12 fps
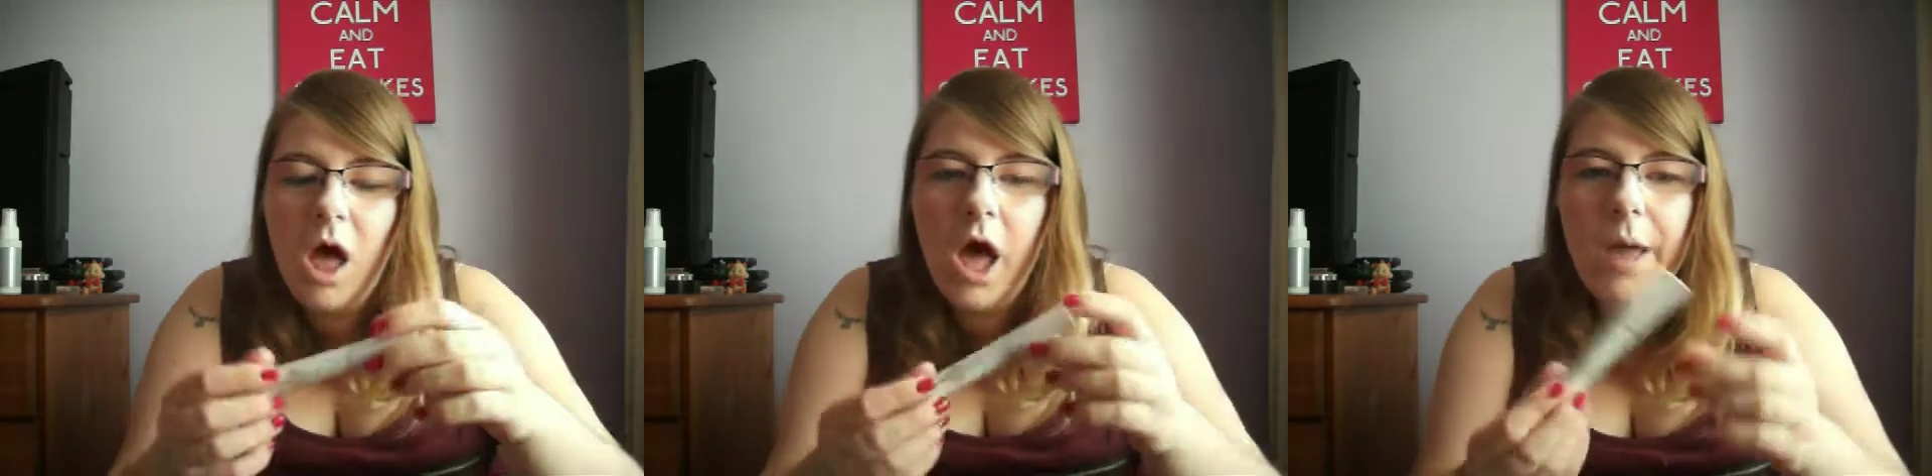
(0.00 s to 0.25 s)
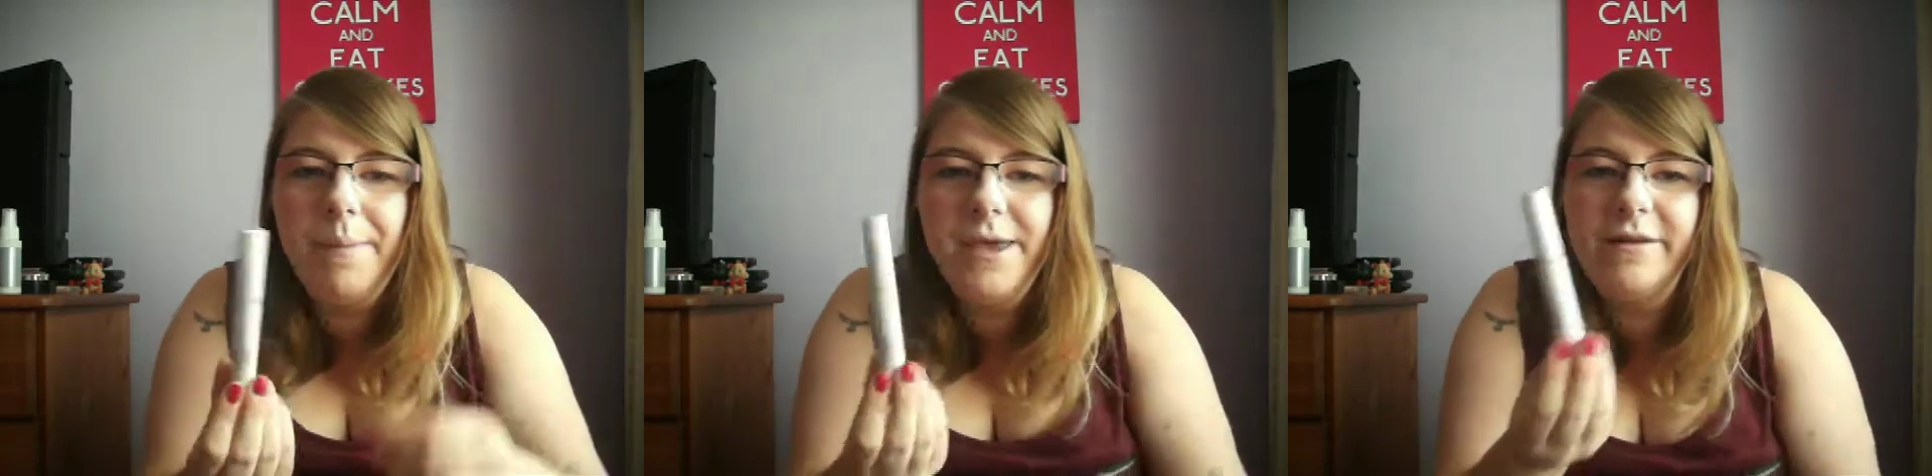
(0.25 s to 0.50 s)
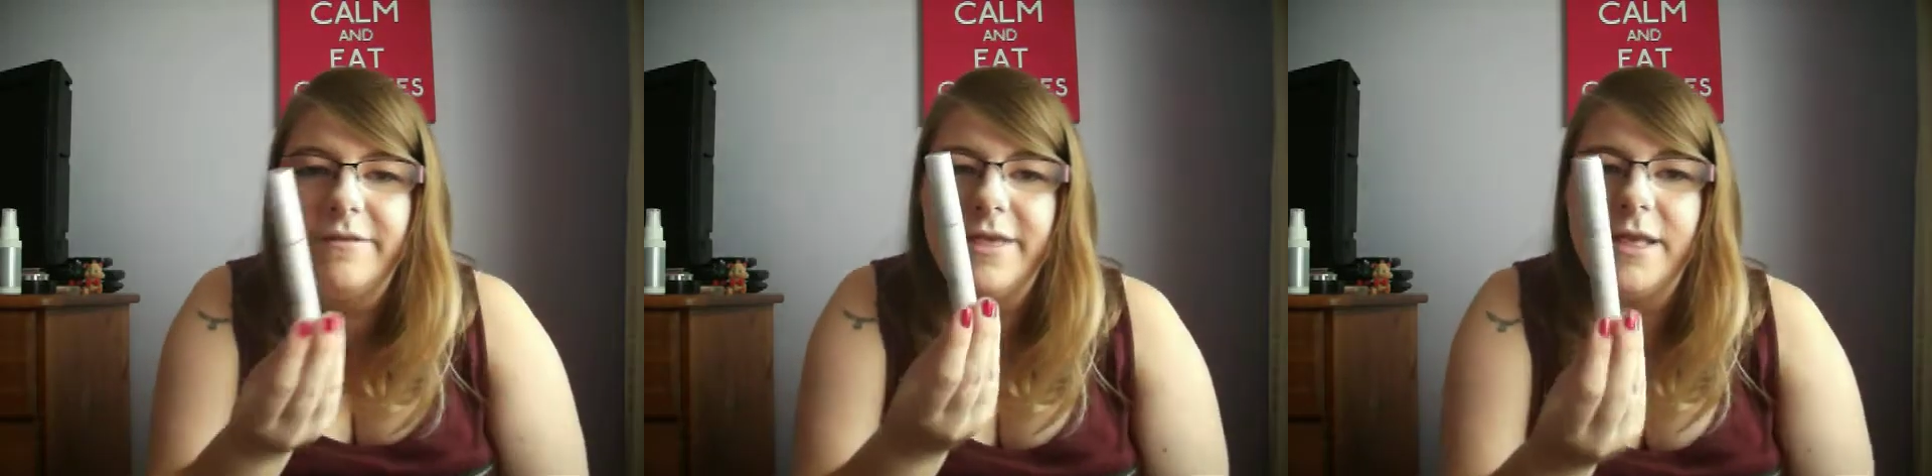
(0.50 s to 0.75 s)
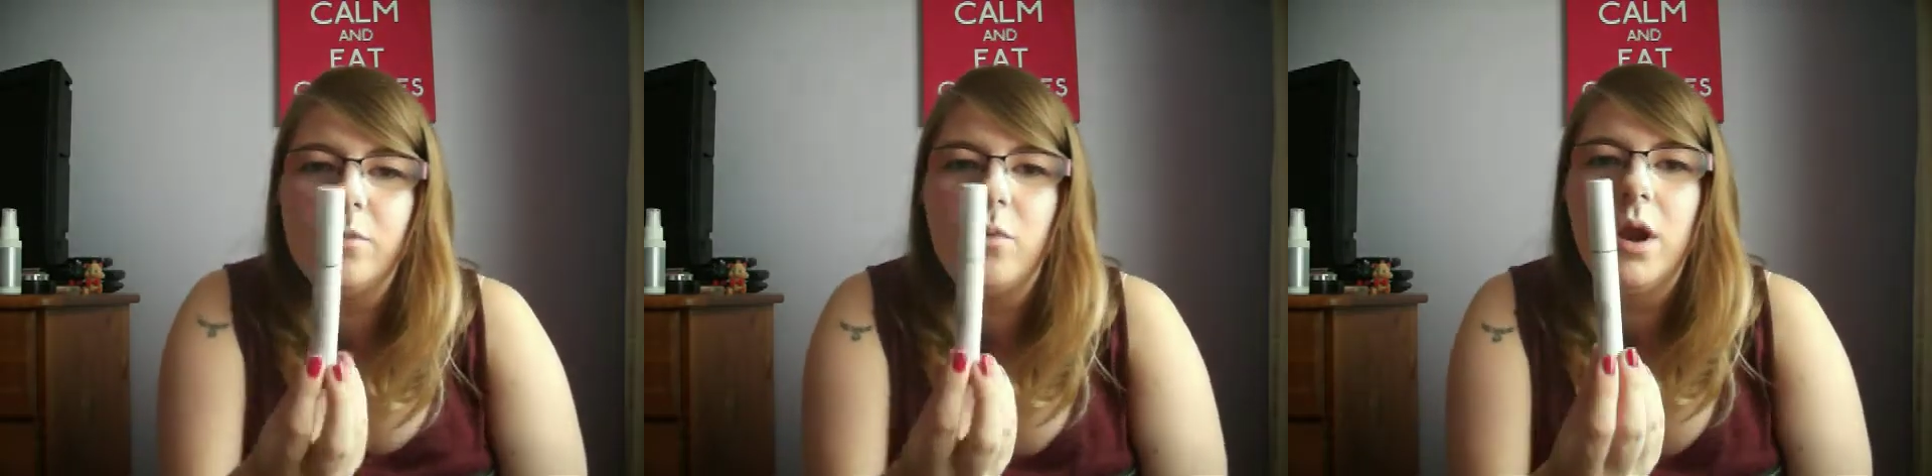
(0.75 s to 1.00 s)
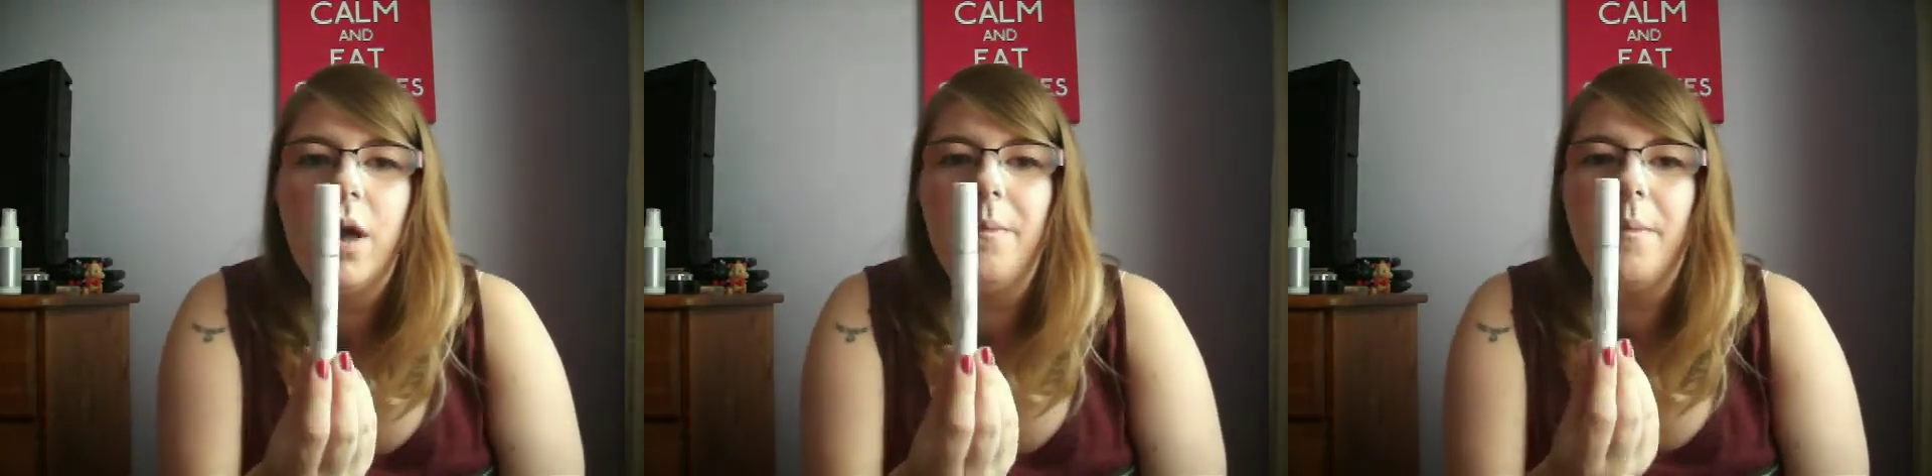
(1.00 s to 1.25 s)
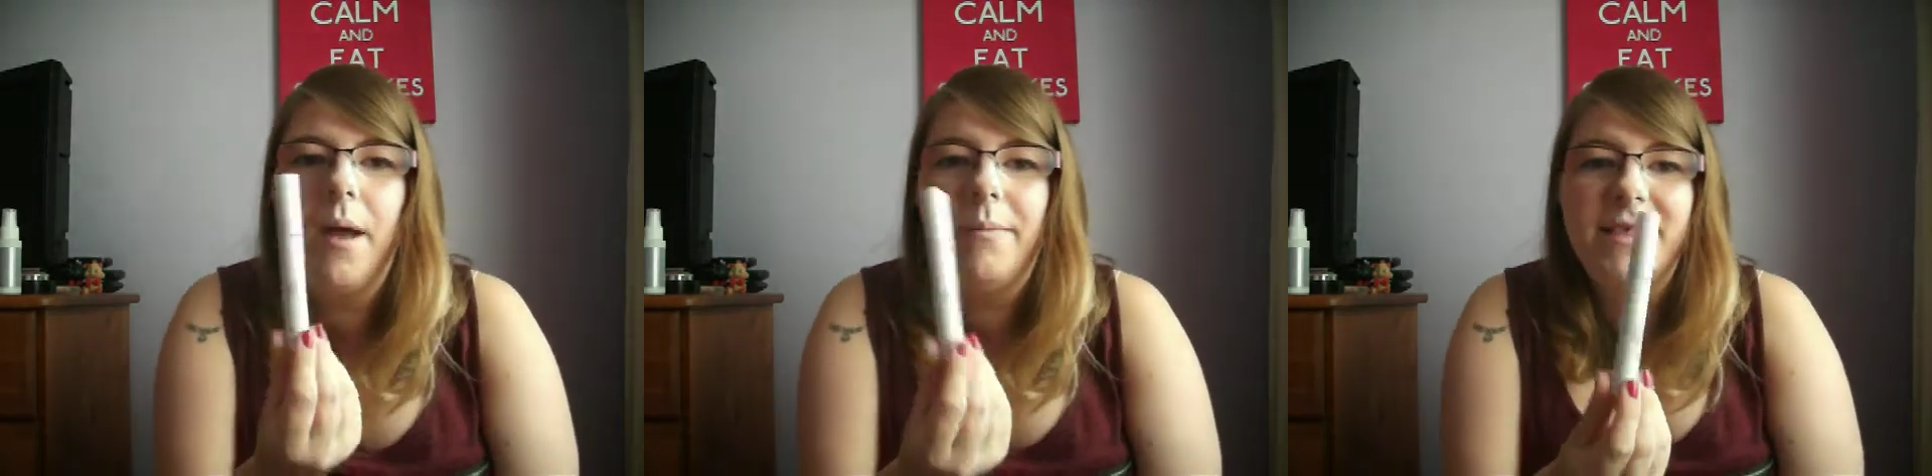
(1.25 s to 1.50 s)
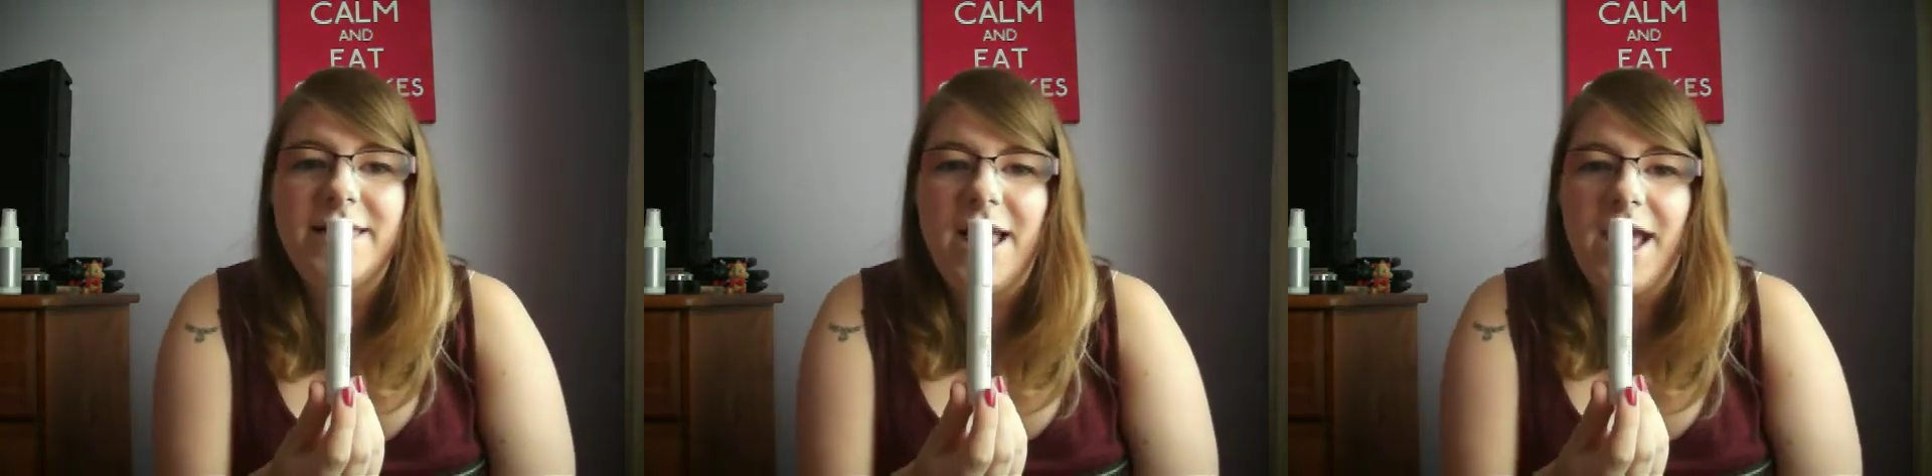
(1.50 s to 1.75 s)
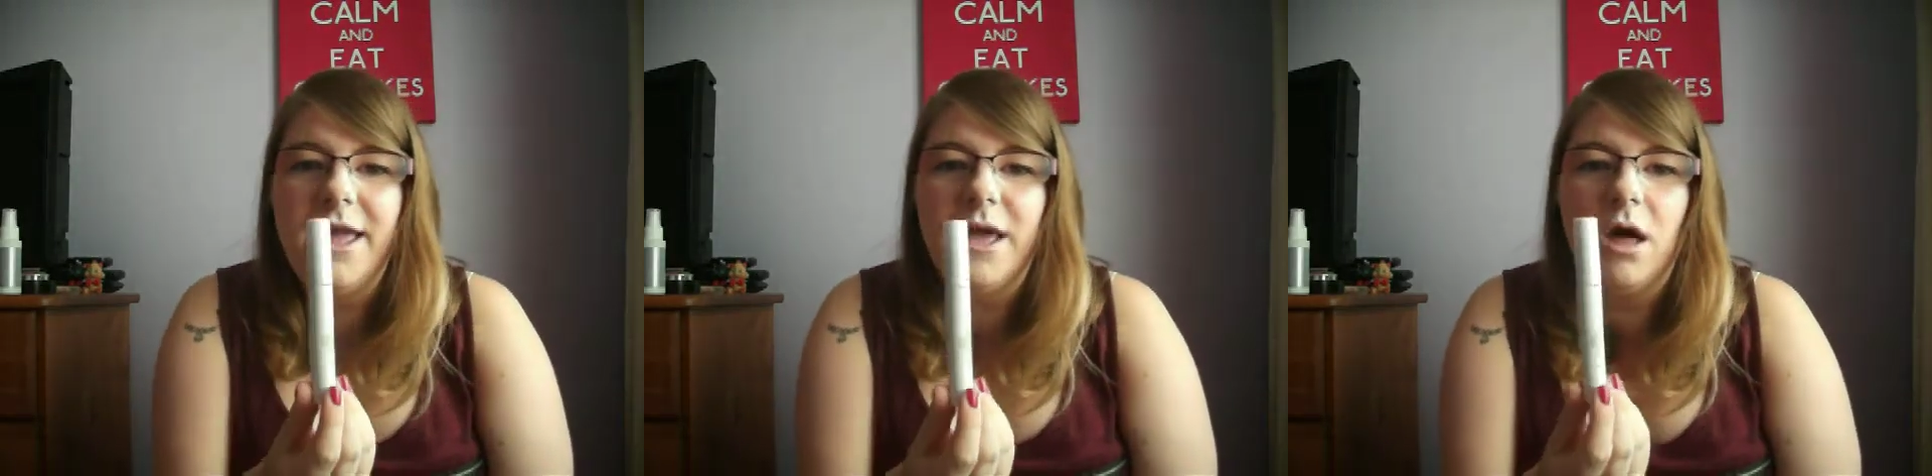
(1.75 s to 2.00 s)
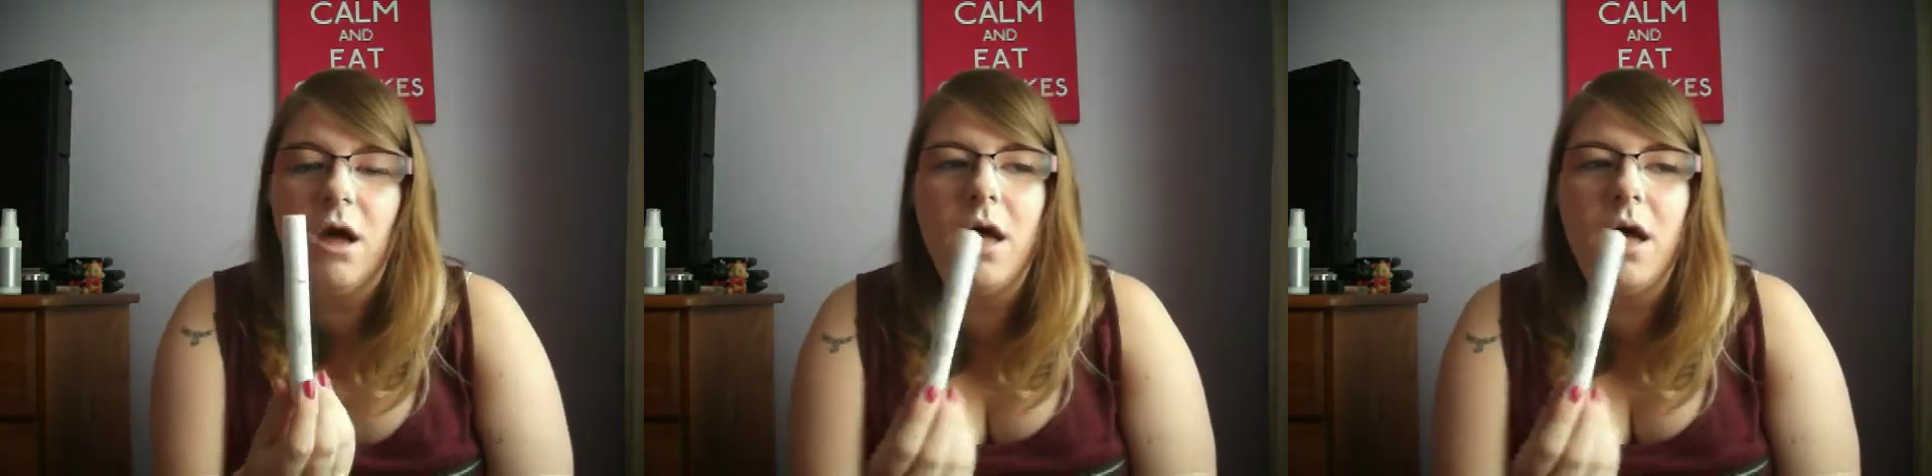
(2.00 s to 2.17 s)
I picked this one up by mistake.